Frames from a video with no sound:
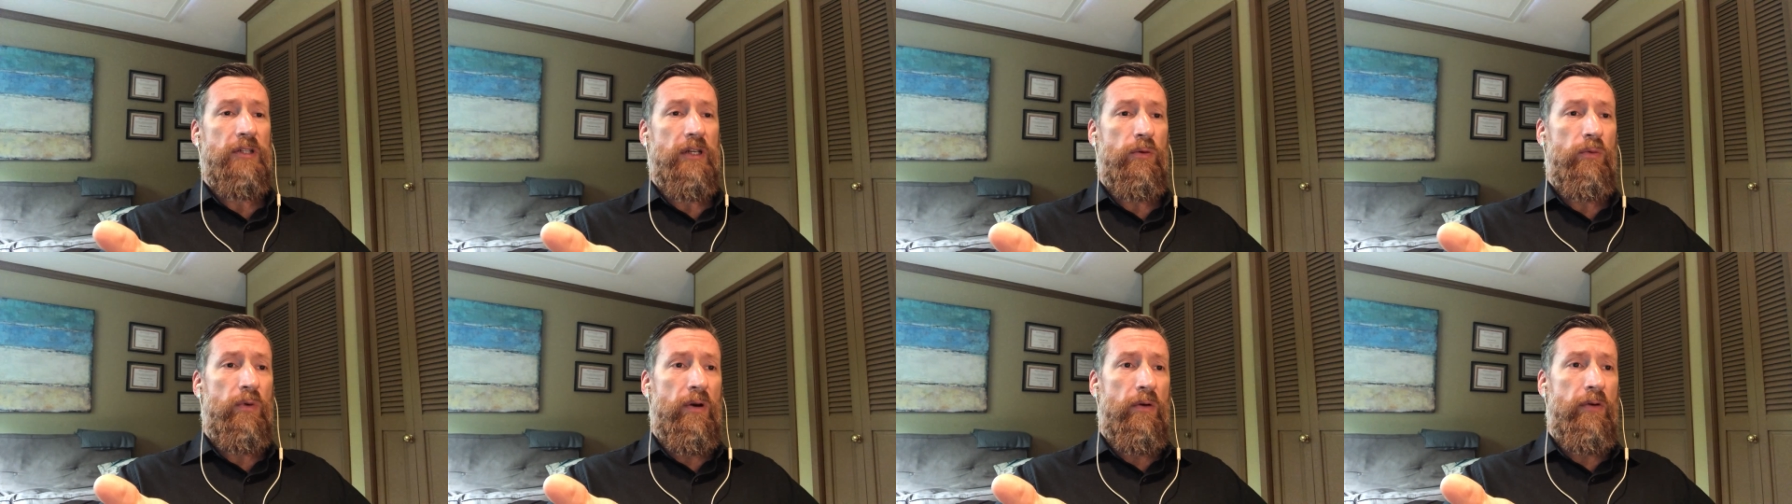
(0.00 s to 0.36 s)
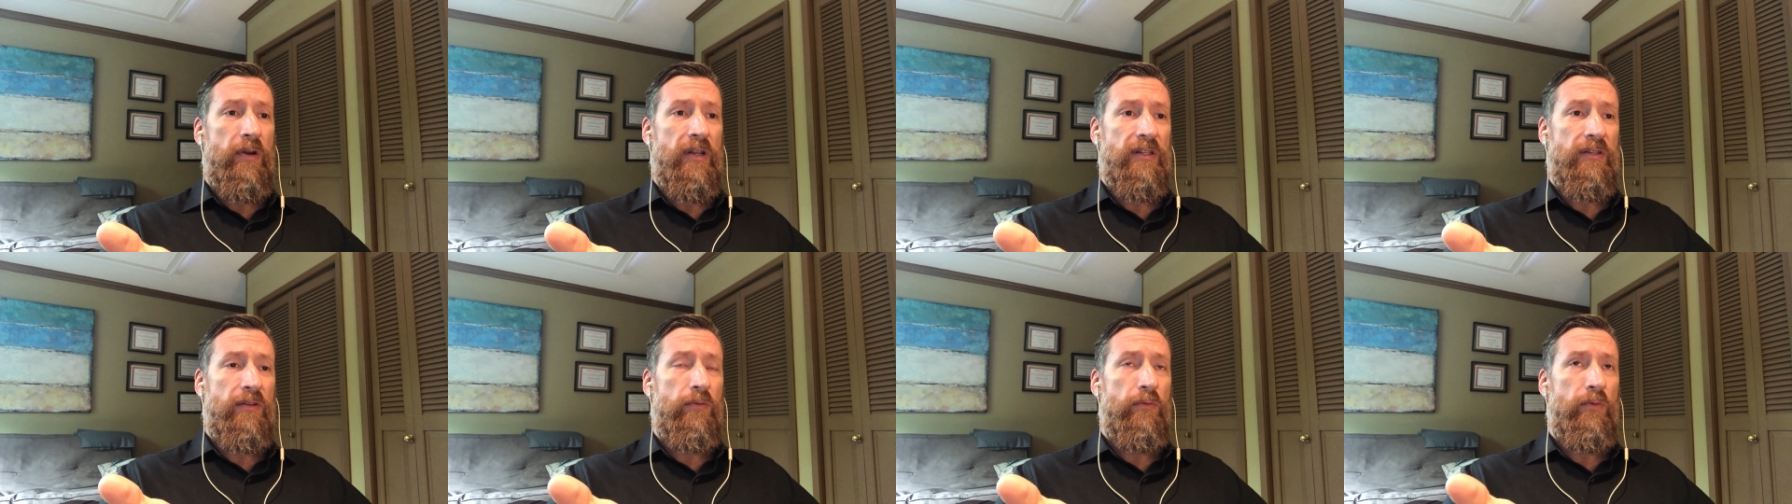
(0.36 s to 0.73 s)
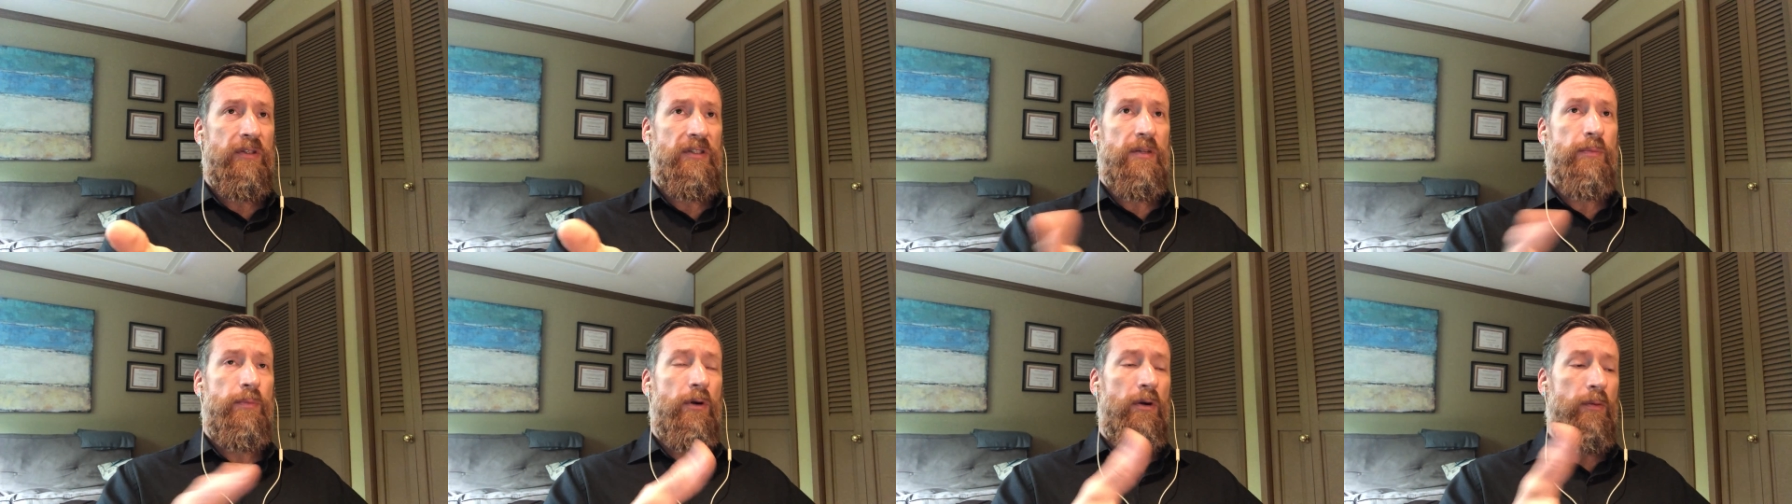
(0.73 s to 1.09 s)
like
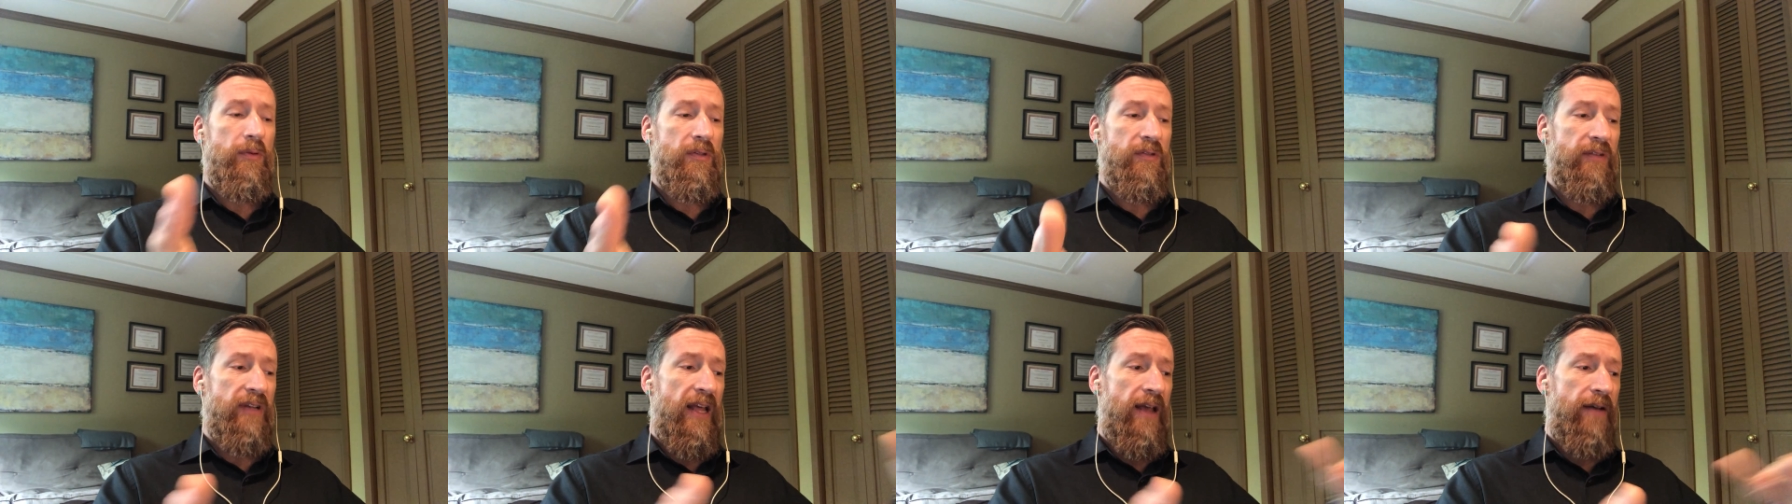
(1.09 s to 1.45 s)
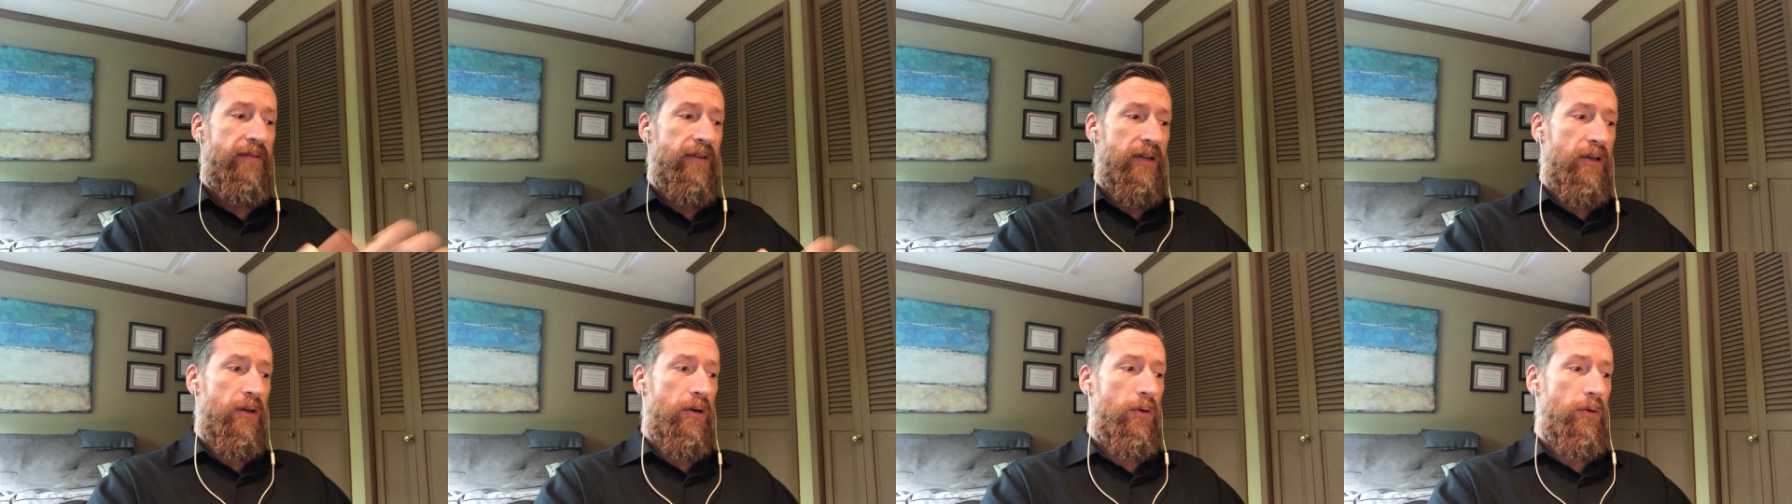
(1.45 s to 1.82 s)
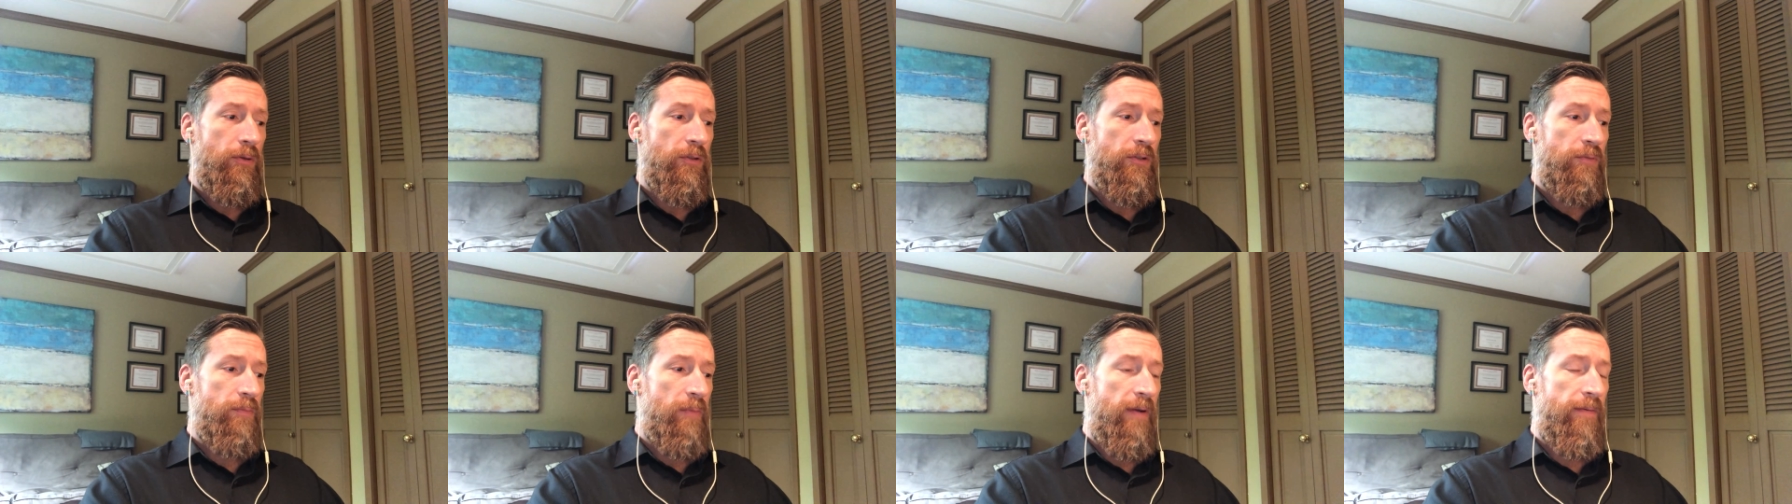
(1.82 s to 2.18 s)
what's the purpose of having a coach?